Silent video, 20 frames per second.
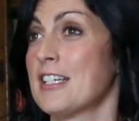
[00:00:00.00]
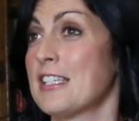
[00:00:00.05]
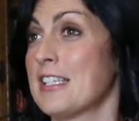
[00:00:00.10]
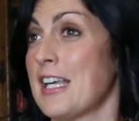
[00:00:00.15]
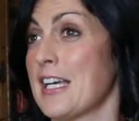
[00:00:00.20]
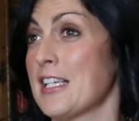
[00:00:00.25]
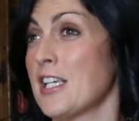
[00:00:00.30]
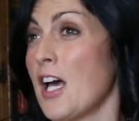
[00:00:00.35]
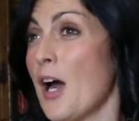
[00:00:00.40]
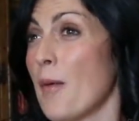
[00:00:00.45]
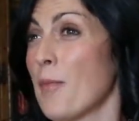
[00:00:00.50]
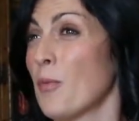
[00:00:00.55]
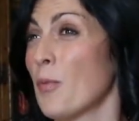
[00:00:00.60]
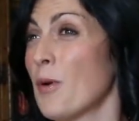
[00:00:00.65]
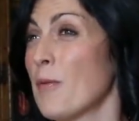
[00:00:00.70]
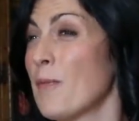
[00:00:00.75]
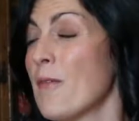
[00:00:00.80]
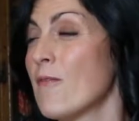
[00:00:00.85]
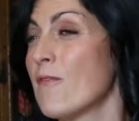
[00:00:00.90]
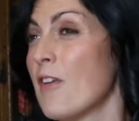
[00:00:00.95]
set up, and
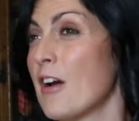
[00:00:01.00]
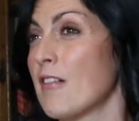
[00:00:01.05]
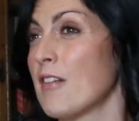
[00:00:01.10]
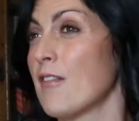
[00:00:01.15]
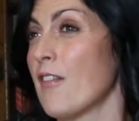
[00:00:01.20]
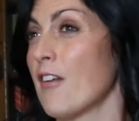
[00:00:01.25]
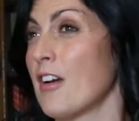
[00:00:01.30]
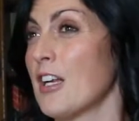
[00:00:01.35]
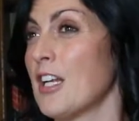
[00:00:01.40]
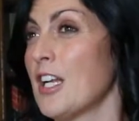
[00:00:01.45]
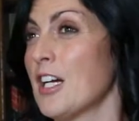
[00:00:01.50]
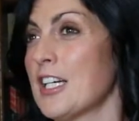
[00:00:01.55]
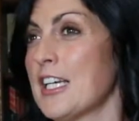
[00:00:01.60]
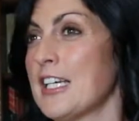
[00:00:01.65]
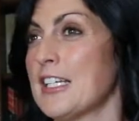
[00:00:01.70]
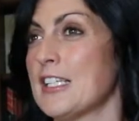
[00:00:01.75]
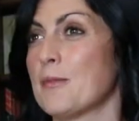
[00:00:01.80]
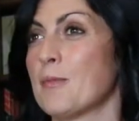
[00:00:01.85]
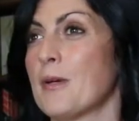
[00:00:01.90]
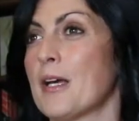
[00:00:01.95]
we've been very, very
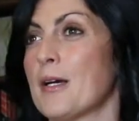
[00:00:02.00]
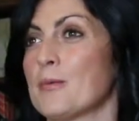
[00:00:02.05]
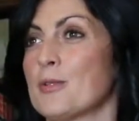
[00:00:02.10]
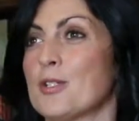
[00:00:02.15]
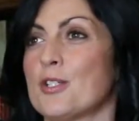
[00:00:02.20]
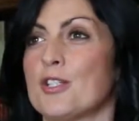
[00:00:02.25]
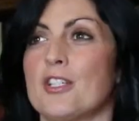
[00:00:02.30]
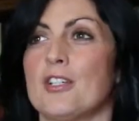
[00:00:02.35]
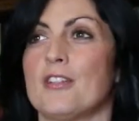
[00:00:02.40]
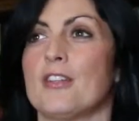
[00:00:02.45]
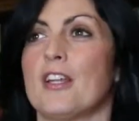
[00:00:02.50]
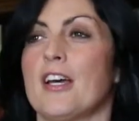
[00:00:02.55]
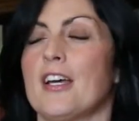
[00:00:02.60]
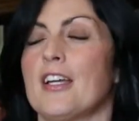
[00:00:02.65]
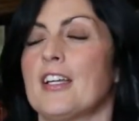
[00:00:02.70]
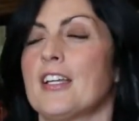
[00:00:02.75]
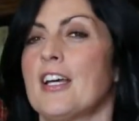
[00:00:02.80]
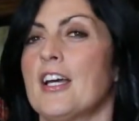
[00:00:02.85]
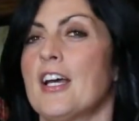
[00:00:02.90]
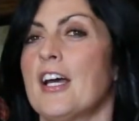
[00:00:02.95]
lucky to be able to do
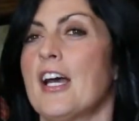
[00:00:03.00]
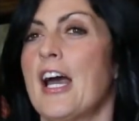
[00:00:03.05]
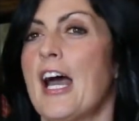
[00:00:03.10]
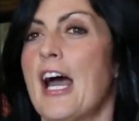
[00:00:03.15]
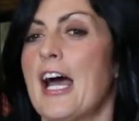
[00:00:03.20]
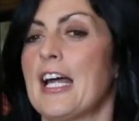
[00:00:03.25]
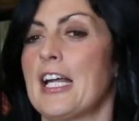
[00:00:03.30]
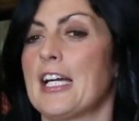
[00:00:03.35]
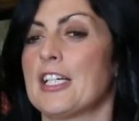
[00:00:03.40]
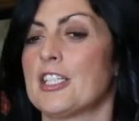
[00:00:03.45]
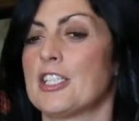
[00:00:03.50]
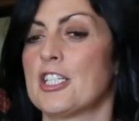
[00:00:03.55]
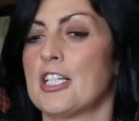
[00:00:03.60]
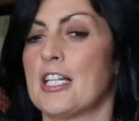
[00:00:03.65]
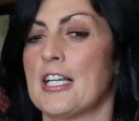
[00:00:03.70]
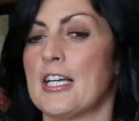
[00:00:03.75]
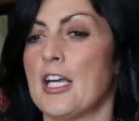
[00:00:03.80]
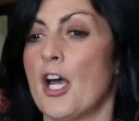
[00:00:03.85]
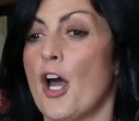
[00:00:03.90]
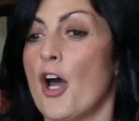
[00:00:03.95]
that. And
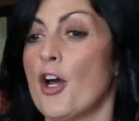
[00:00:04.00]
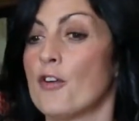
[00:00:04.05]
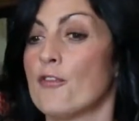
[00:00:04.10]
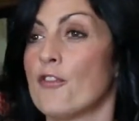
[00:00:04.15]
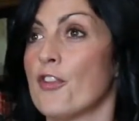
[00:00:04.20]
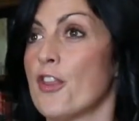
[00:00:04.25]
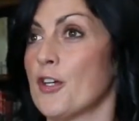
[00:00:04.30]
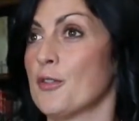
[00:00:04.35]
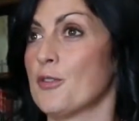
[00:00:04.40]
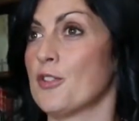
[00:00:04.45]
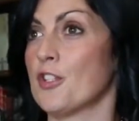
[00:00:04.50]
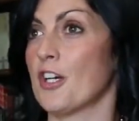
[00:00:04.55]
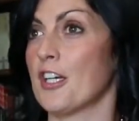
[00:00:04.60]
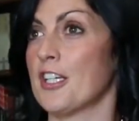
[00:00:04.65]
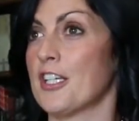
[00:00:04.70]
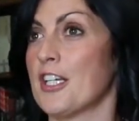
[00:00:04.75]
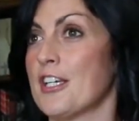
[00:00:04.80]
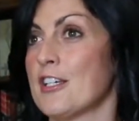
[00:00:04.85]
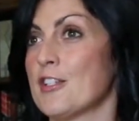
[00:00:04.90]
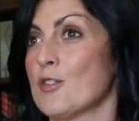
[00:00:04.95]
actually, over those
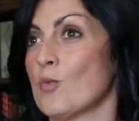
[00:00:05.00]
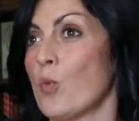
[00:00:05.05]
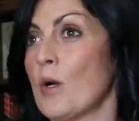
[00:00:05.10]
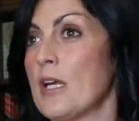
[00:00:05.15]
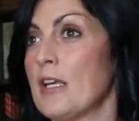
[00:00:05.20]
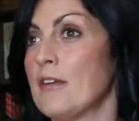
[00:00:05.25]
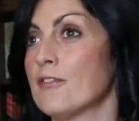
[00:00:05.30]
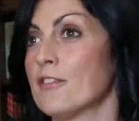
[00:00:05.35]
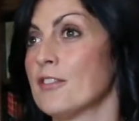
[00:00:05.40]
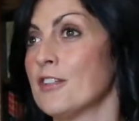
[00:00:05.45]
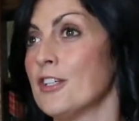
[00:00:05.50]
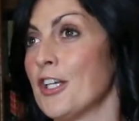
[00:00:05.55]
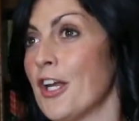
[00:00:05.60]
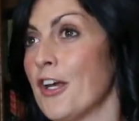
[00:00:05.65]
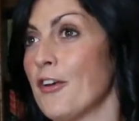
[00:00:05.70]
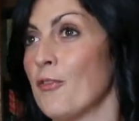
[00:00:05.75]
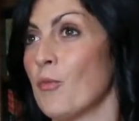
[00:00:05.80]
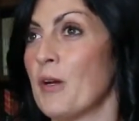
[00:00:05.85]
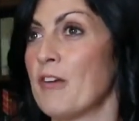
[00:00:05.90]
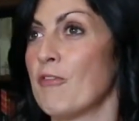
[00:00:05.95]
9 years,
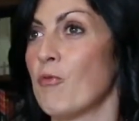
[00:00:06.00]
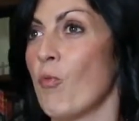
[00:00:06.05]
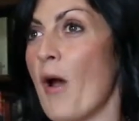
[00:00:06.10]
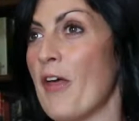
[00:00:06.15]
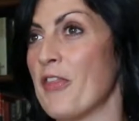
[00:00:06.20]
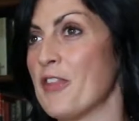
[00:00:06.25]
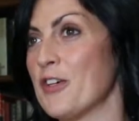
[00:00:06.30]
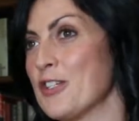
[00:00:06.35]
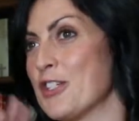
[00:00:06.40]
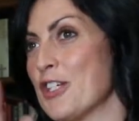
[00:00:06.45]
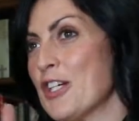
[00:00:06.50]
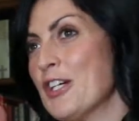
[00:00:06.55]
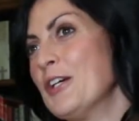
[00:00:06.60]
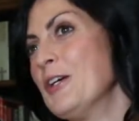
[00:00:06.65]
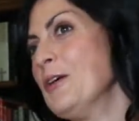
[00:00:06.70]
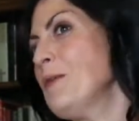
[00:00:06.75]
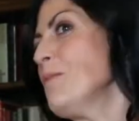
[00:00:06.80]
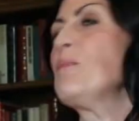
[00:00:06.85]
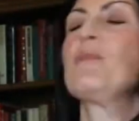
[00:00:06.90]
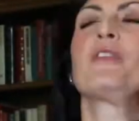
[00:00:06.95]
we've weathered,
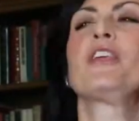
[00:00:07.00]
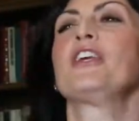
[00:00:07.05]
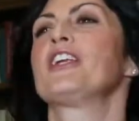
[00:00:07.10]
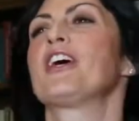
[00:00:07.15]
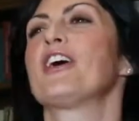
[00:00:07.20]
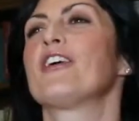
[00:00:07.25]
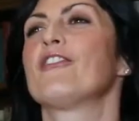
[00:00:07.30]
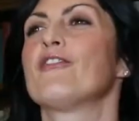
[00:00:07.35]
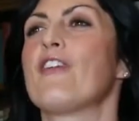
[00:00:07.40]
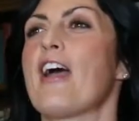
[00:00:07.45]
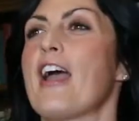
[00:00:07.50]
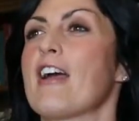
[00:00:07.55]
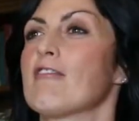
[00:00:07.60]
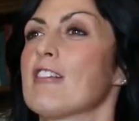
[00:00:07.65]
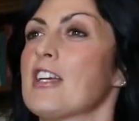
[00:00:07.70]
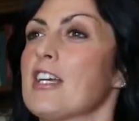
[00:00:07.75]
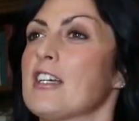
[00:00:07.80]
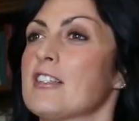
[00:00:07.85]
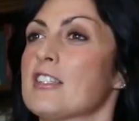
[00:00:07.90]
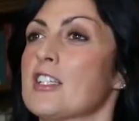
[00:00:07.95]
you know,
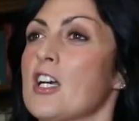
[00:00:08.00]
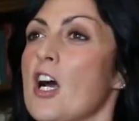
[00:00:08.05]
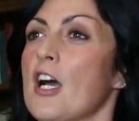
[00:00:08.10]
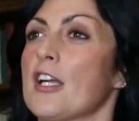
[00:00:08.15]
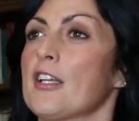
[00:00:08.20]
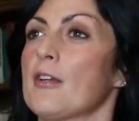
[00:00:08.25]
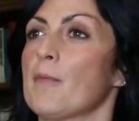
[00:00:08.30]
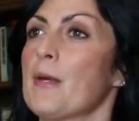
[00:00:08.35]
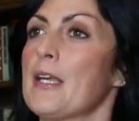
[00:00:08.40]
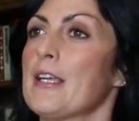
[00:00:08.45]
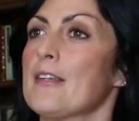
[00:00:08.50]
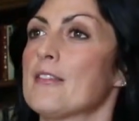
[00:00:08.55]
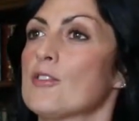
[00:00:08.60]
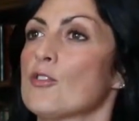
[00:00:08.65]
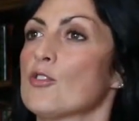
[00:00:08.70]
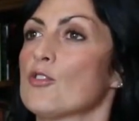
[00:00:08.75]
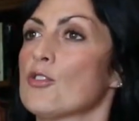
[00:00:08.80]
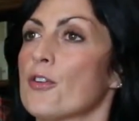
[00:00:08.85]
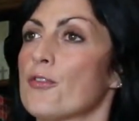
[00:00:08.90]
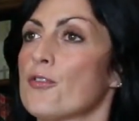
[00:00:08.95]
various kind of peaks
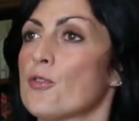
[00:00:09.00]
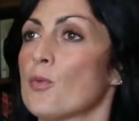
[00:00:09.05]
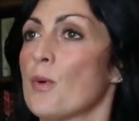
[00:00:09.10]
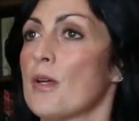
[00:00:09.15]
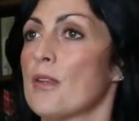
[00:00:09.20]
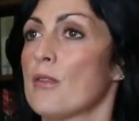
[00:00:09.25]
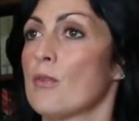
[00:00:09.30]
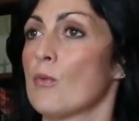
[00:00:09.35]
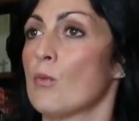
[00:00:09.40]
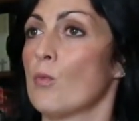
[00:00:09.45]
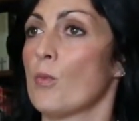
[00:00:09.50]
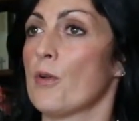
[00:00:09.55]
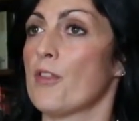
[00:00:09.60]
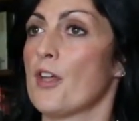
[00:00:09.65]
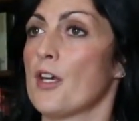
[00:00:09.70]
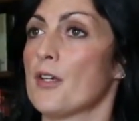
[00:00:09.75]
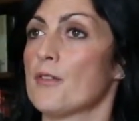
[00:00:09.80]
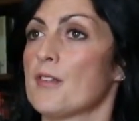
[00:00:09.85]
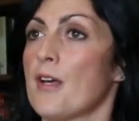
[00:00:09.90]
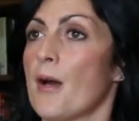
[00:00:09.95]
and troughs with
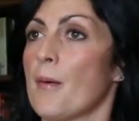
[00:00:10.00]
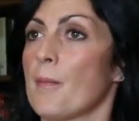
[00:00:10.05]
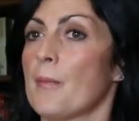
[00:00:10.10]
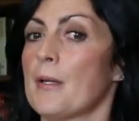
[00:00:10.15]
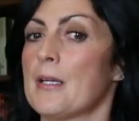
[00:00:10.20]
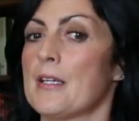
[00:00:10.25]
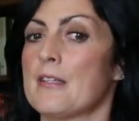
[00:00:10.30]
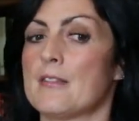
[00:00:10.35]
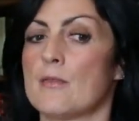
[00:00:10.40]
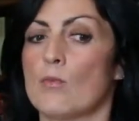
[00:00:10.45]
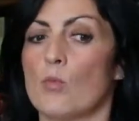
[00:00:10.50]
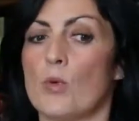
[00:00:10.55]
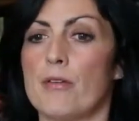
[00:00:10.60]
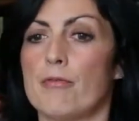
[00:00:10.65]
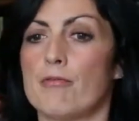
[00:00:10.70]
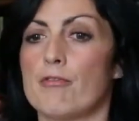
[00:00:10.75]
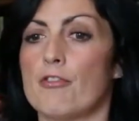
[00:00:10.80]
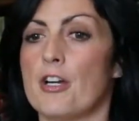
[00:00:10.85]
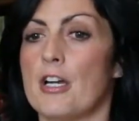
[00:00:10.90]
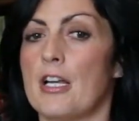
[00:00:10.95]
those companies, and
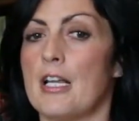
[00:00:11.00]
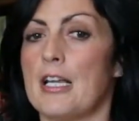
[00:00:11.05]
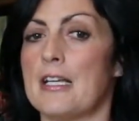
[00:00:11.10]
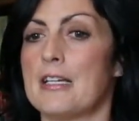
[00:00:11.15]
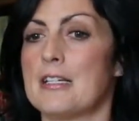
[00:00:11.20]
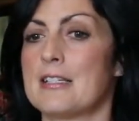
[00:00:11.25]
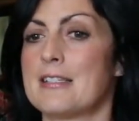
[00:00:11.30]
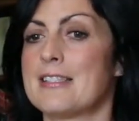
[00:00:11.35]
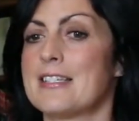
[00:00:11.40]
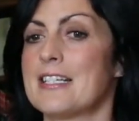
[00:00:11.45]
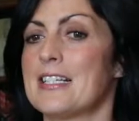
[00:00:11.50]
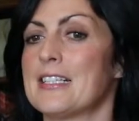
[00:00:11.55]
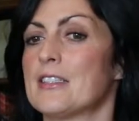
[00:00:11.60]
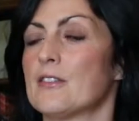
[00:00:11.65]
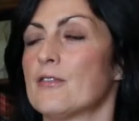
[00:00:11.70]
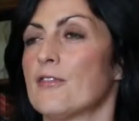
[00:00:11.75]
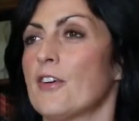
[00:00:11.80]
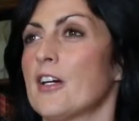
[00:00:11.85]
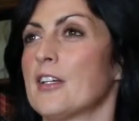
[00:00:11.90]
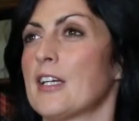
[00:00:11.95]
we've really
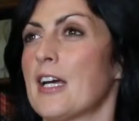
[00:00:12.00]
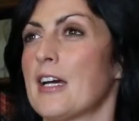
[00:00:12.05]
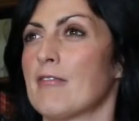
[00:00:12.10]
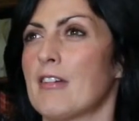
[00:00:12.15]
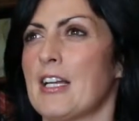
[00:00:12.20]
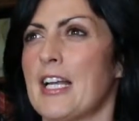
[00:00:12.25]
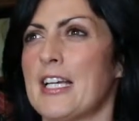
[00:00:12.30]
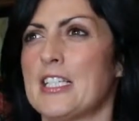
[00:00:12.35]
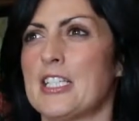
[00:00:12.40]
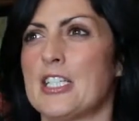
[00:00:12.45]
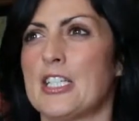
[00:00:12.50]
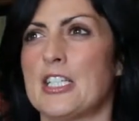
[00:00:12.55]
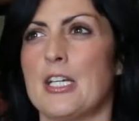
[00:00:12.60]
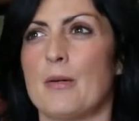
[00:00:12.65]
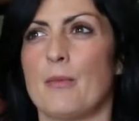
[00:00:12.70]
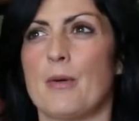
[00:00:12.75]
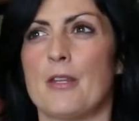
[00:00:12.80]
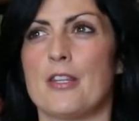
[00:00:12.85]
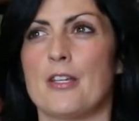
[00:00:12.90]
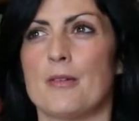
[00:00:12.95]
solidified our
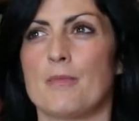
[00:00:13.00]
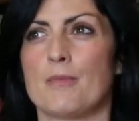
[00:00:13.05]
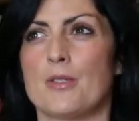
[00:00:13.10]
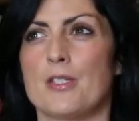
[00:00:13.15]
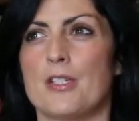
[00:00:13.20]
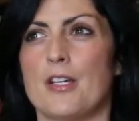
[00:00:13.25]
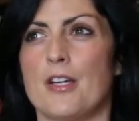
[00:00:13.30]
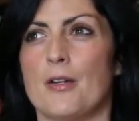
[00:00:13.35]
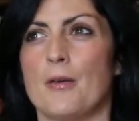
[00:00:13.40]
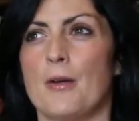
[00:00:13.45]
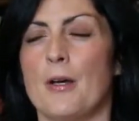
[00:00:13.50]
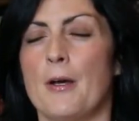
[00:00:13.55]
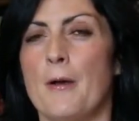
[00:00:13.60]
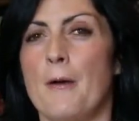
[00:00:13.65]
relationship with them. So